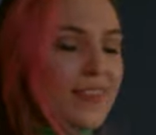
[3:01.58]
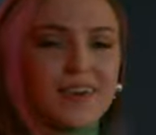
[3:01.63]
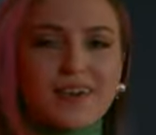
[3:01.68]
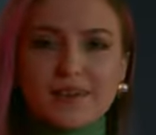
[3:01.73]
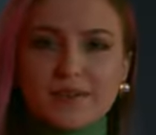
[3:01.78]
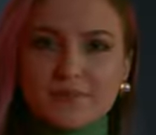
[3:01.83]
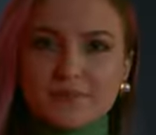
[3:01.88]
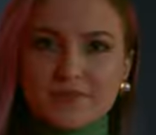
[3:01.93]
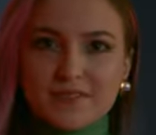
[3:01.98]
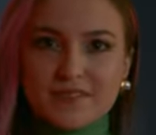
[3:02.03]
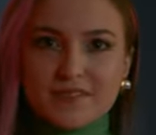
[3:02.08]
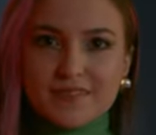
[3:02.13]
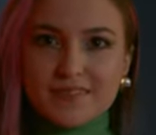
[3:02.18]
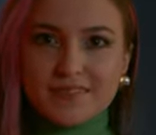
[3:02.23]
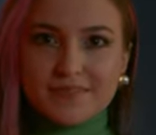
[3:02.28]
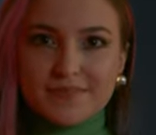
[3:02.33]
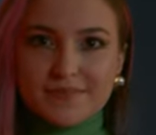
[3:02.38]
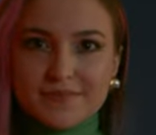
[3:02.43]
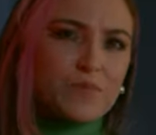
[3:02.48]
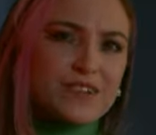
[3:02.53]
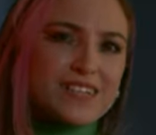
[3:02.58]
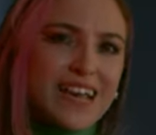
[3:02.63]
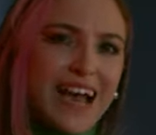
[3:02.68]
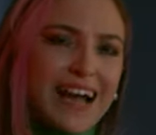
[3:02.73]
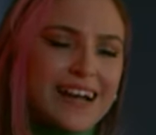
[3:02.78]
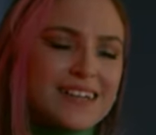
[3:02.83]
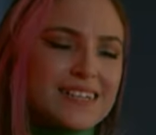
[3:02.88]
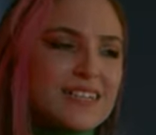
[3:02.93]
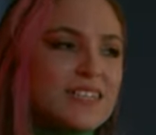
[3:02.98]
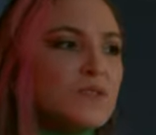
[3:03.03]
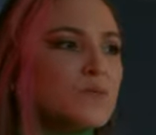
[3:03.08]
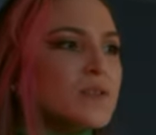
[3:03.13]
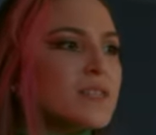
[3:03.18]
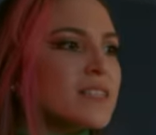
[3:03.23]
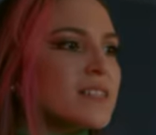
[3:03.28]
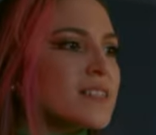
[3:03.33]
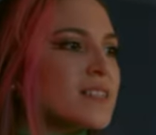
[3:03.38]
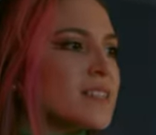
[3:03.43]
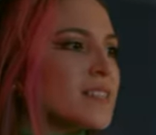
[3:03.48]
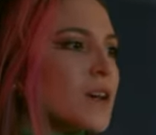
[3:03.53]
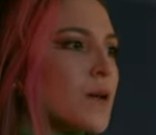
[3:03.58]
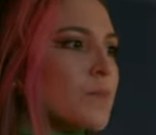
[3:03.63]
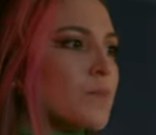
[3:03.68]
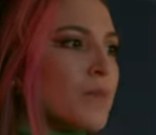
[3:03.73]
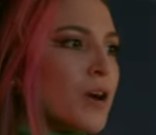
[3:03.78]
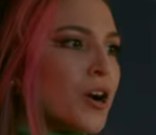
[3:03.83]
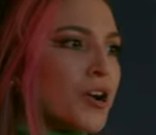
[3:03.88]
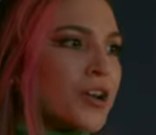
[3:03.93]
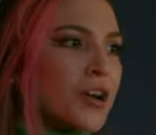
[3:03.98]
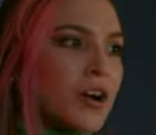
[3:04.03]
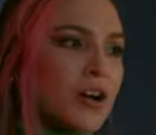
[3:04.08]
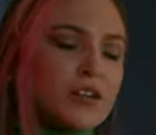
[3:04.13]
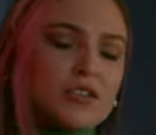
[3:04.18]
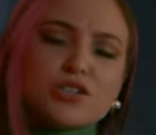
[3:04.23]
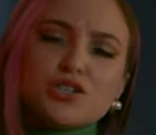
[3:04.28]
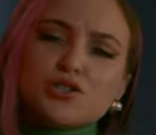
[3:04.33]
themes. The protagonist witnesses a murder,